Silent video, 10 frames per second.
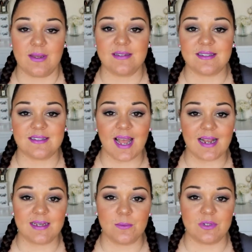It's
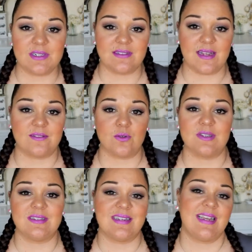exactly what it says
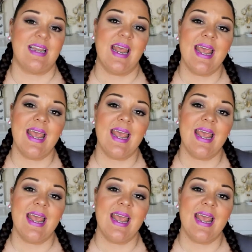on the tin.